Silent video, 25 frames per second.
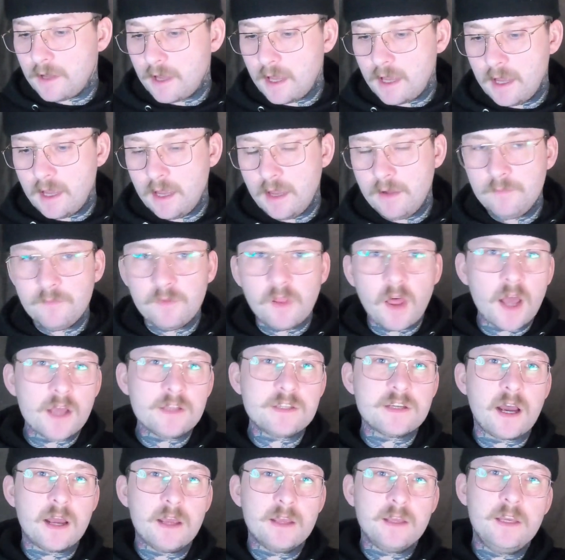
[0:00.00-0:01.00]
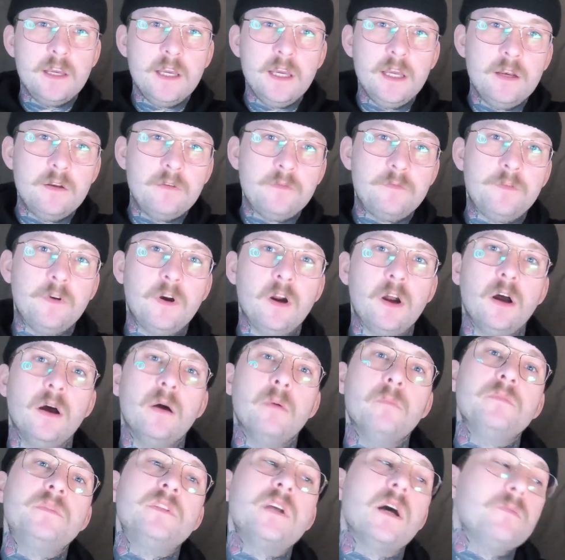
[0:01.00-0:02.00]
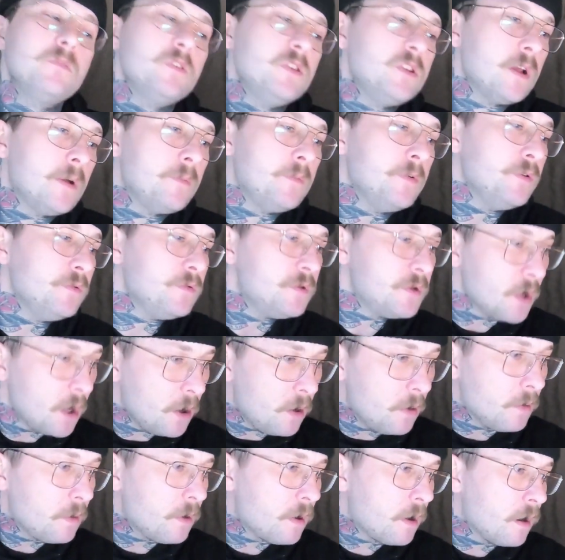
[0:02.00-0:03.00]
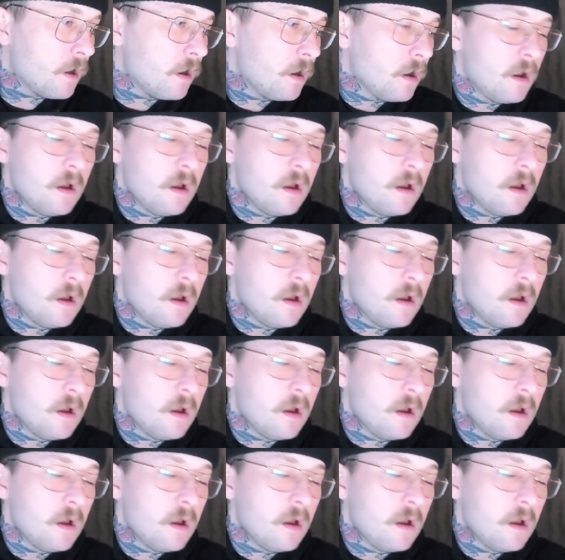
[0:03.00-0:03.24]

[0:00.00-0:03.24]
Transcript: a fly tying kit from Doke,